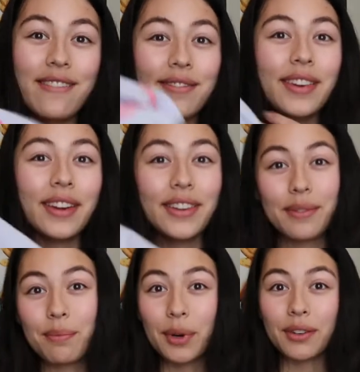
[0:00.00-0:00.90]
Very
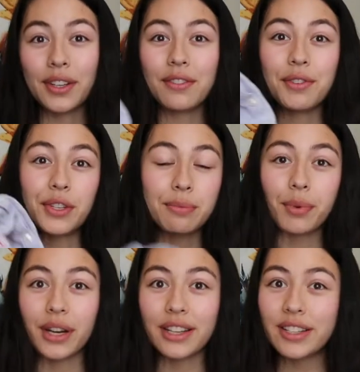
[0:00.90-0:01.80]
perfect for
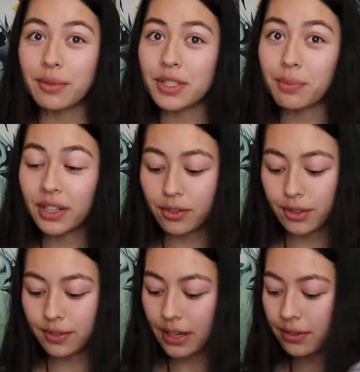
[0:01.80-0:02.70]
spring, so when spring
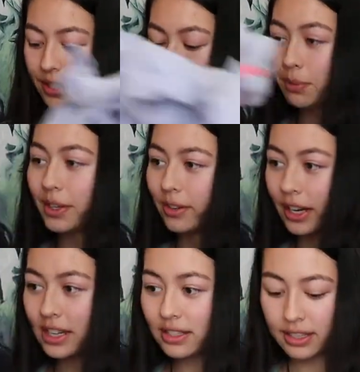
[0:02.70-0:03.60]
rolls around, this will be
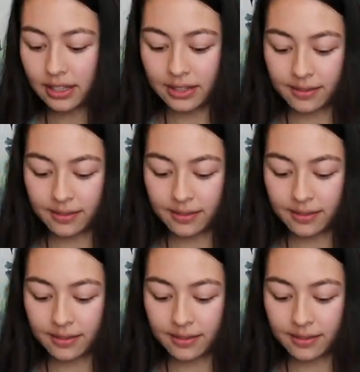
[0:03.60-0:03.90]
great.